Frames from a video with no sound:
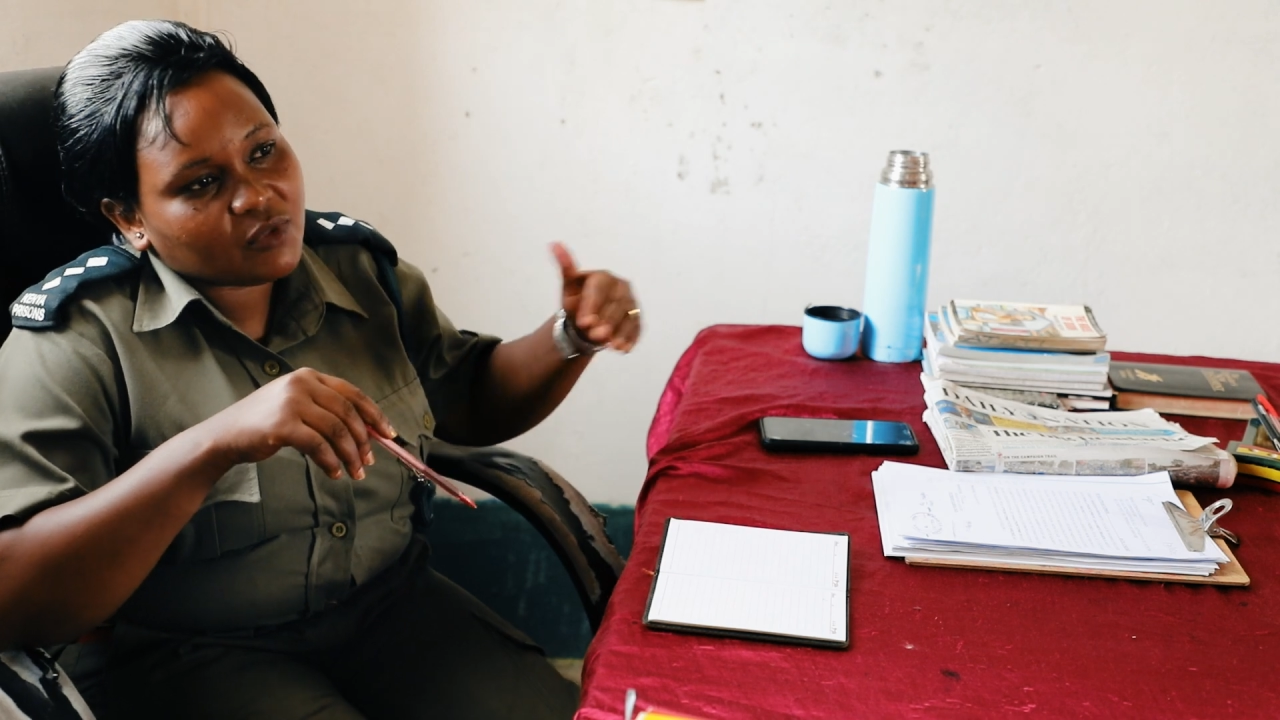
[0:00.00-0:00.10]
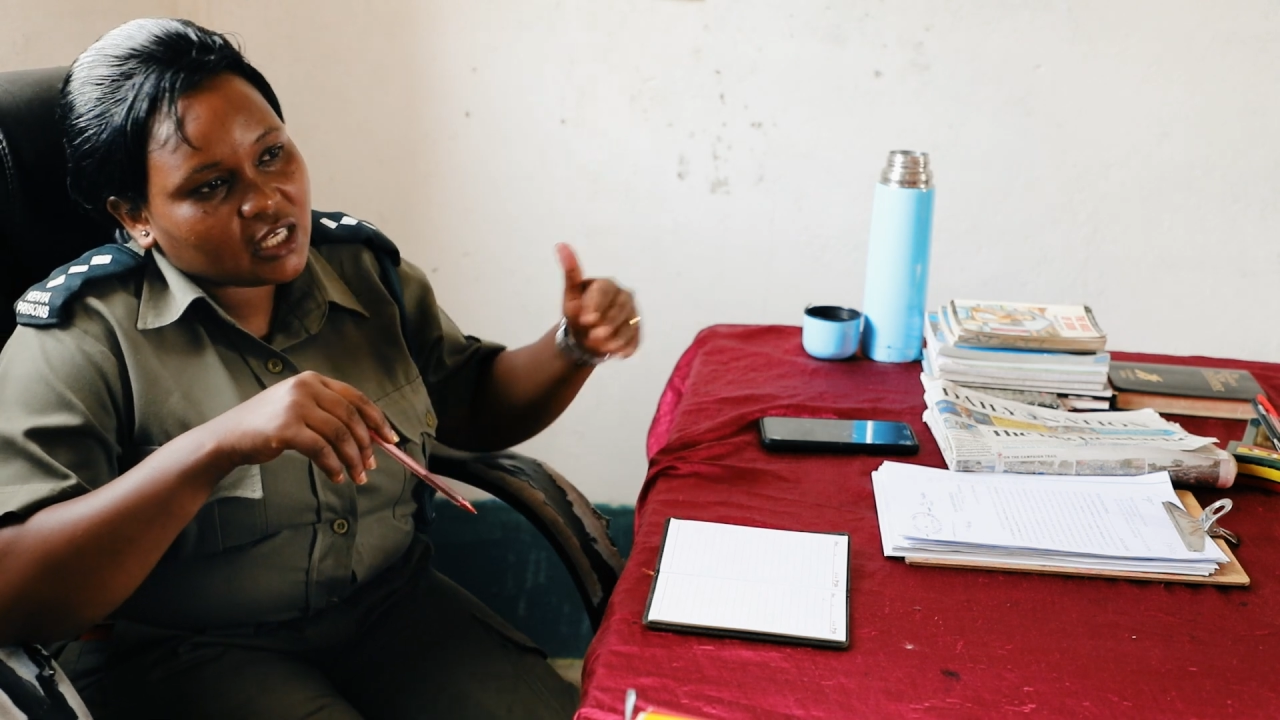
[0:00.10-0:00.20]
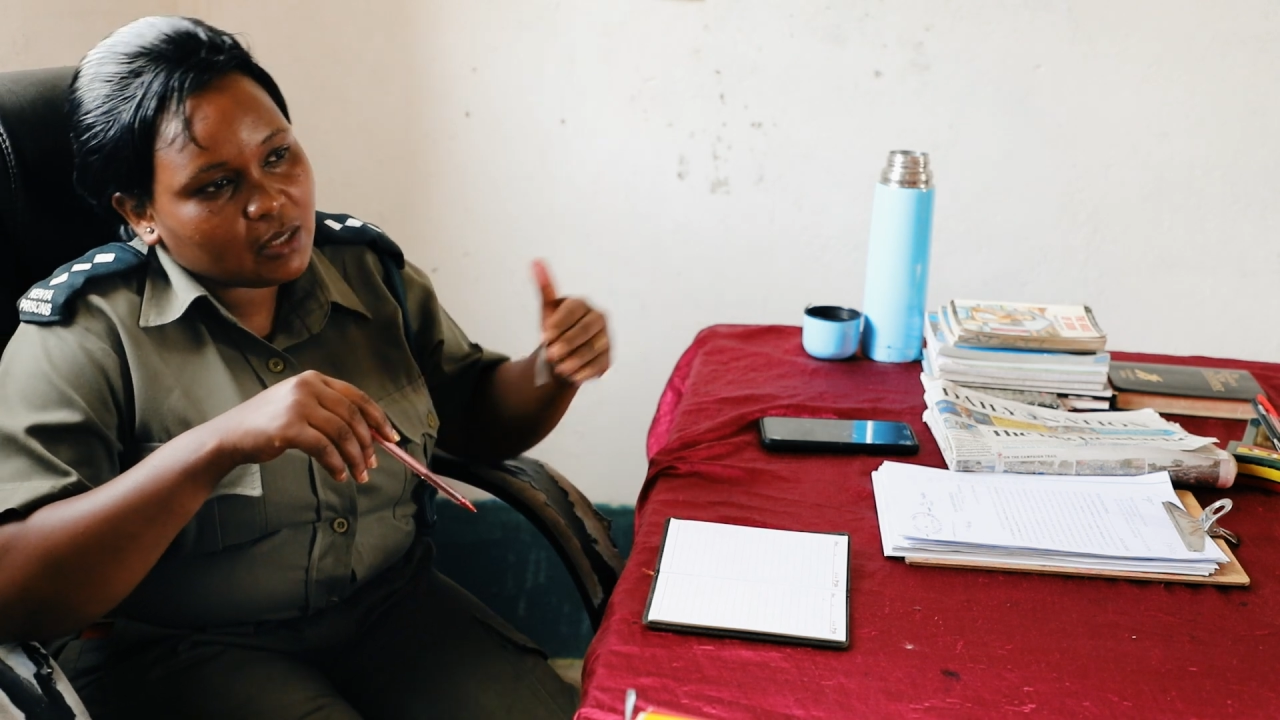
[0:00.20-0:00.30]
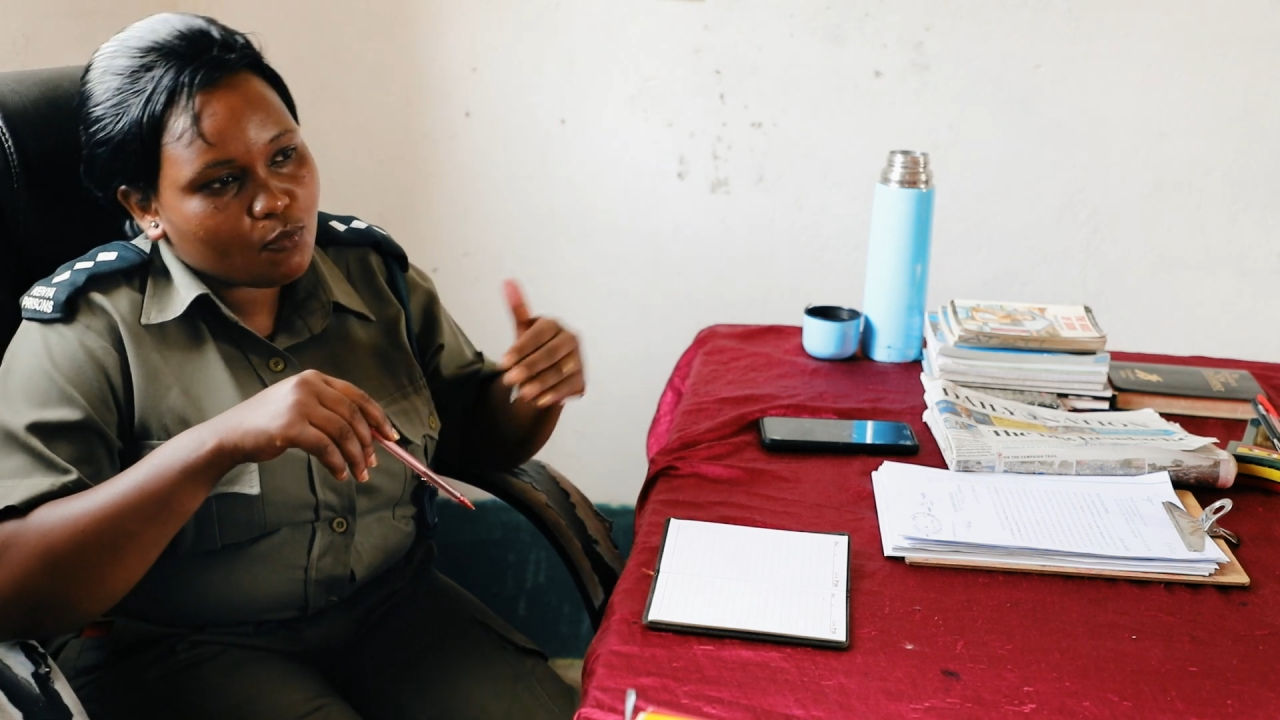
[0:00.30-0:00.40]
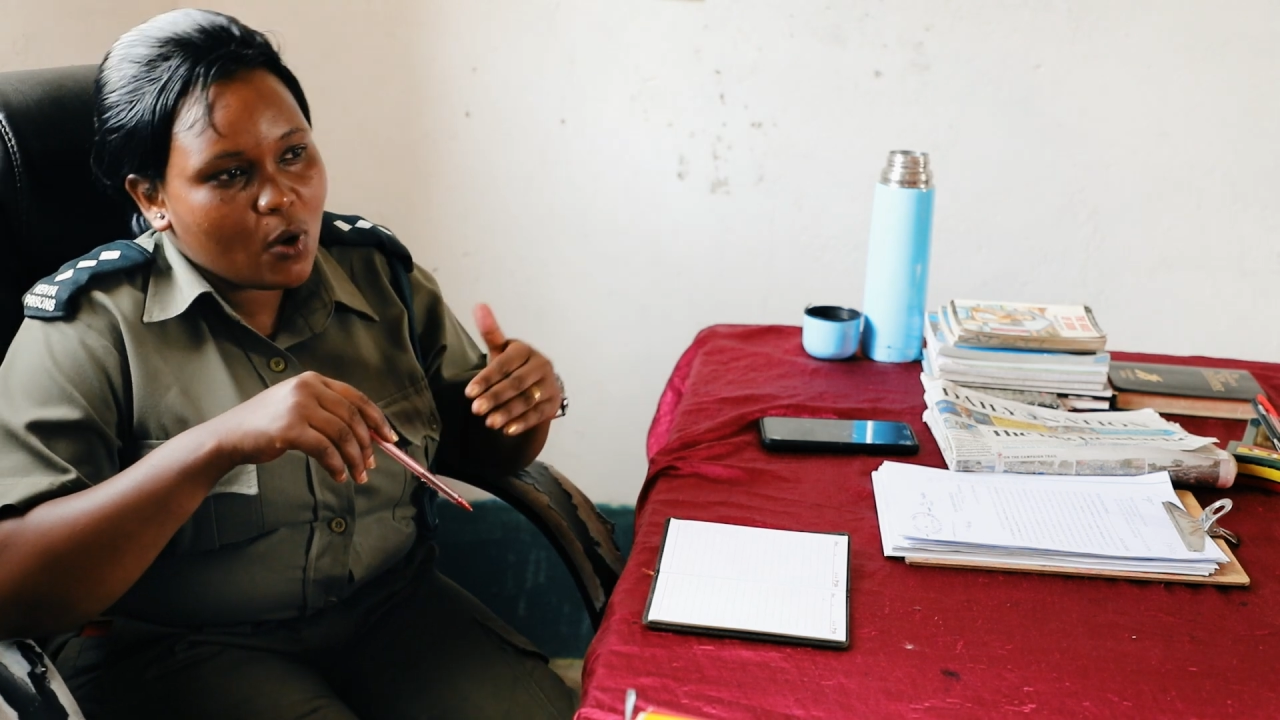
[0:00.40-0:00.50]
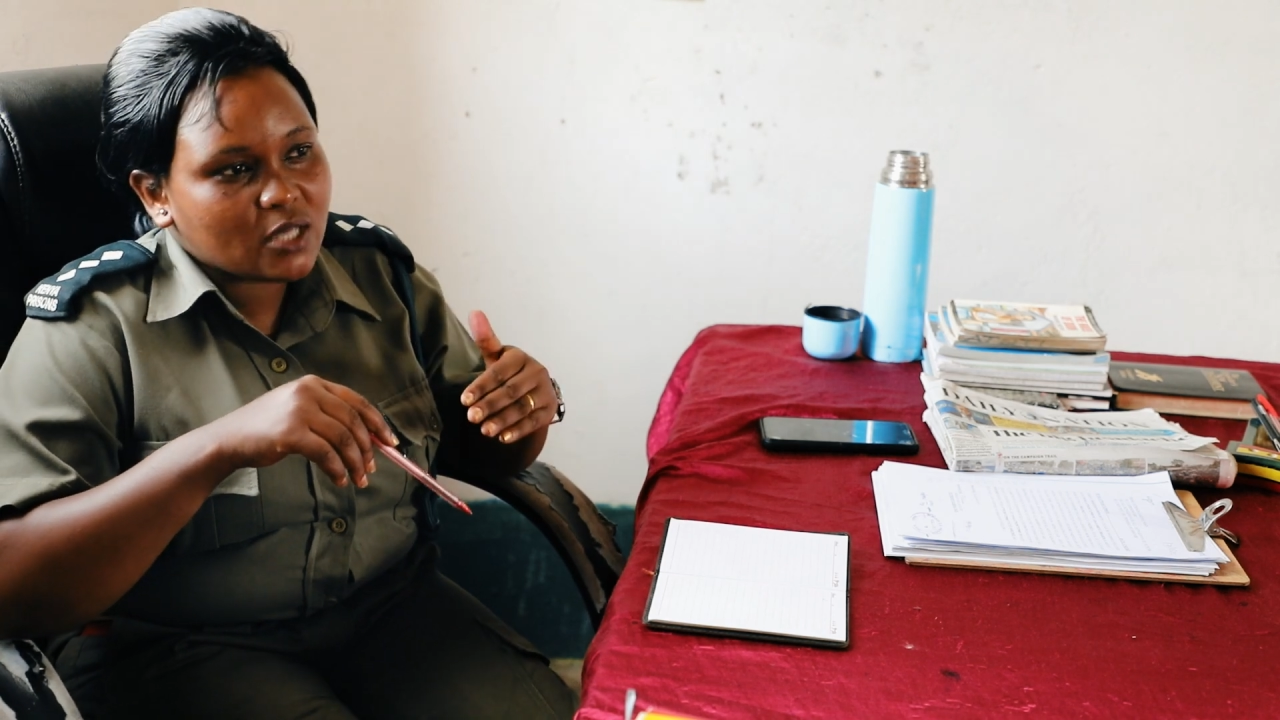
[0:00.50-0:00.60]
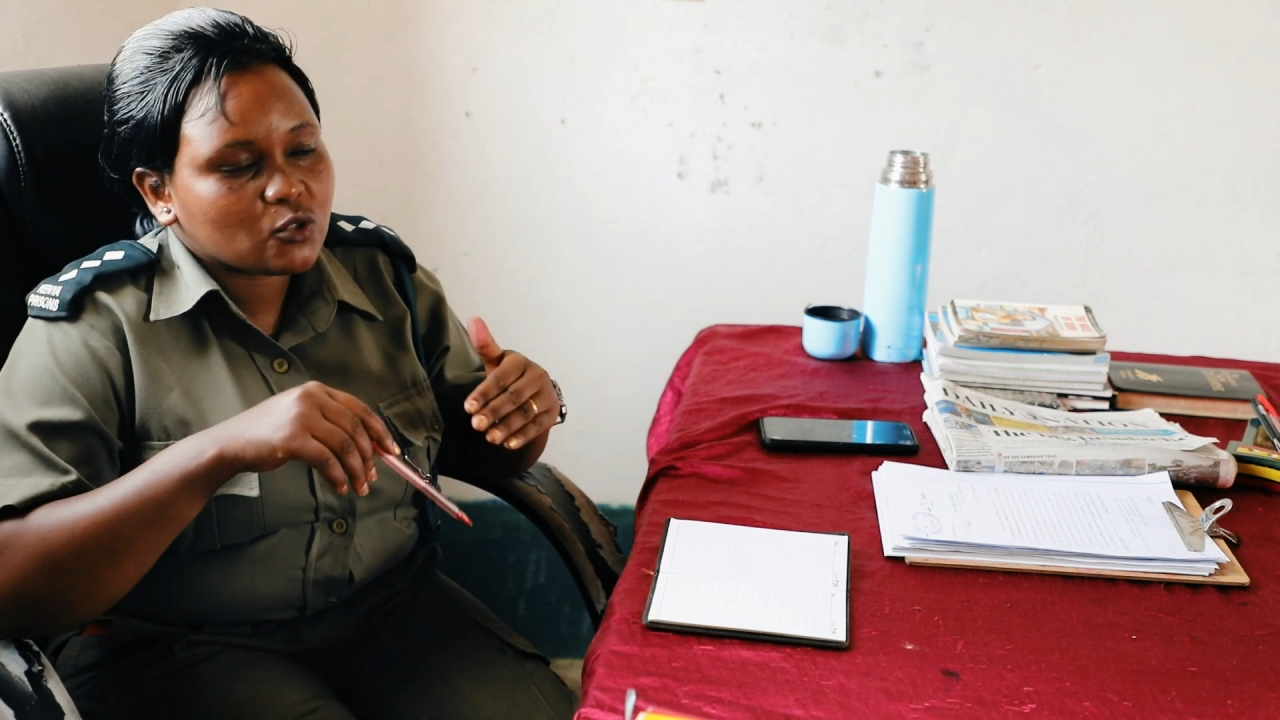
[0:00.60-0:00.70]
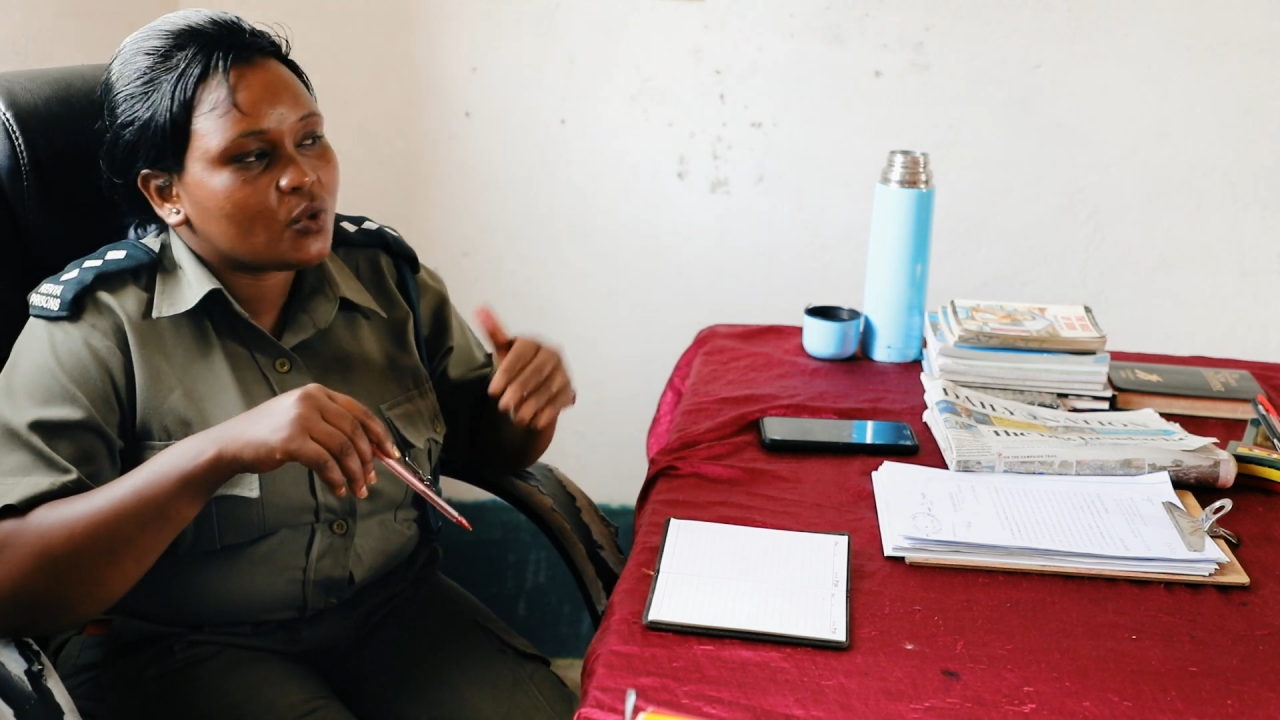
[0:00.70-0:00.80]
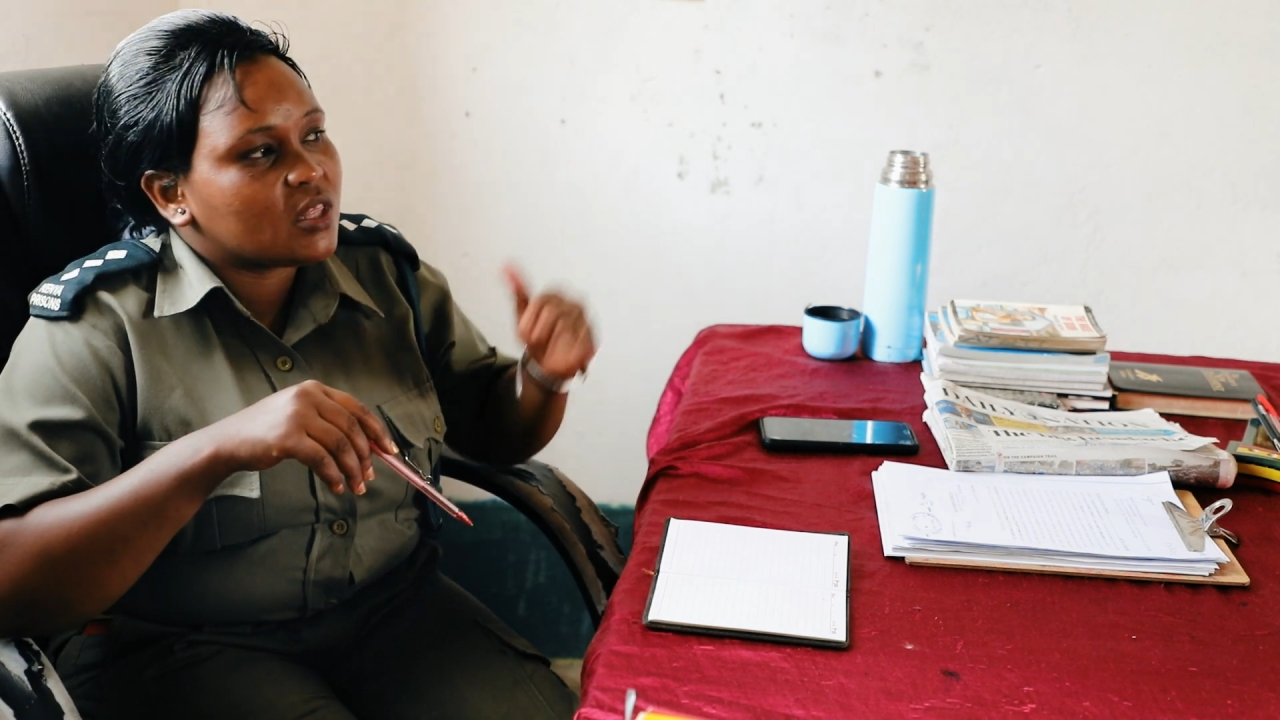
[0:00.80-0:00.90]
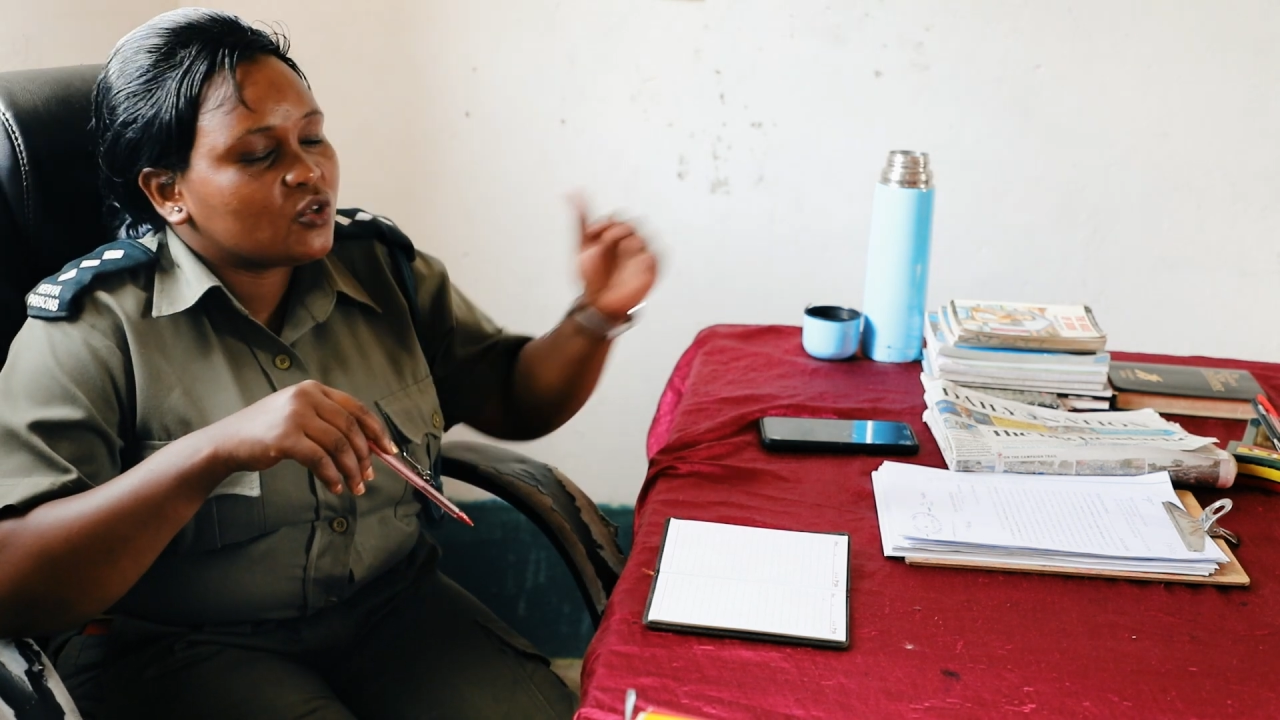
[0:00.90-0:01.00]
the
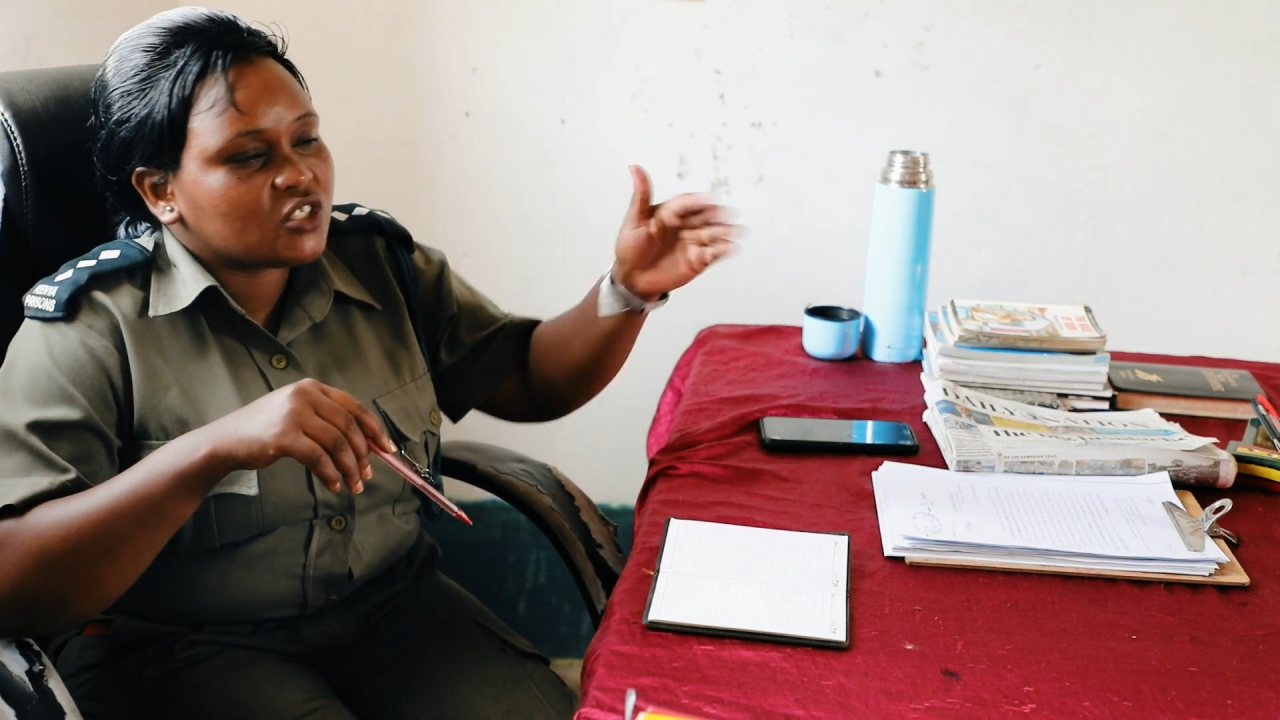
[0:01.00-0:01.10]
Kimuasco without